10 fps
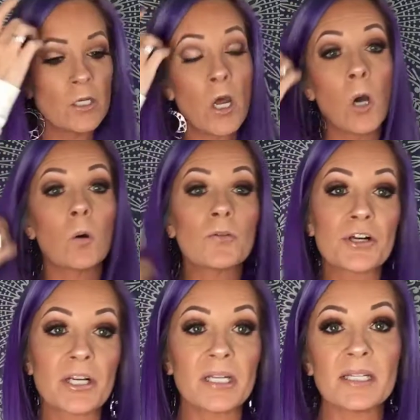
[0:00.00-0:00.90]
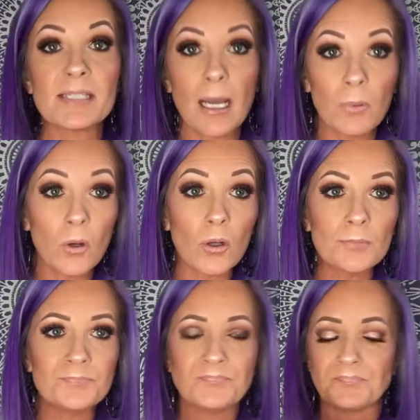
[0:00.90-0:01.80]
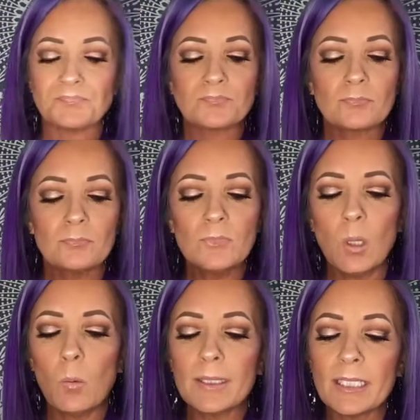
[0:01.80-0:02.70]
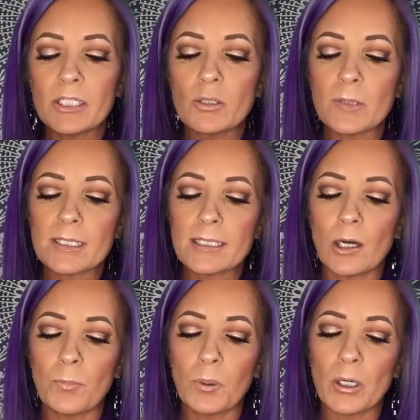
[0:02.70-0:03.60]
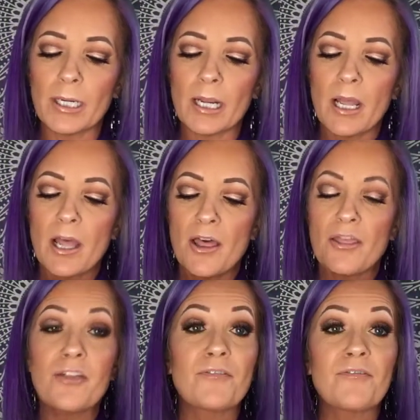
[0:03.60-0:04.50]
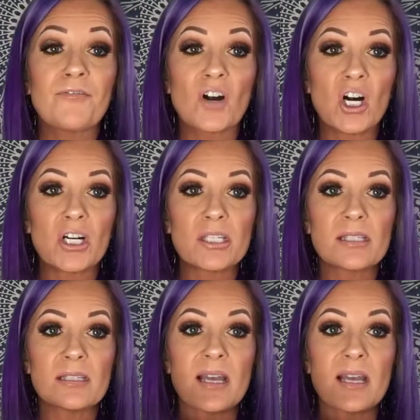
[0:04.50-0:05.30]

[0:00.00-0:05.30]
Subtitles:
know they're gonna double, what they do is they'll put the first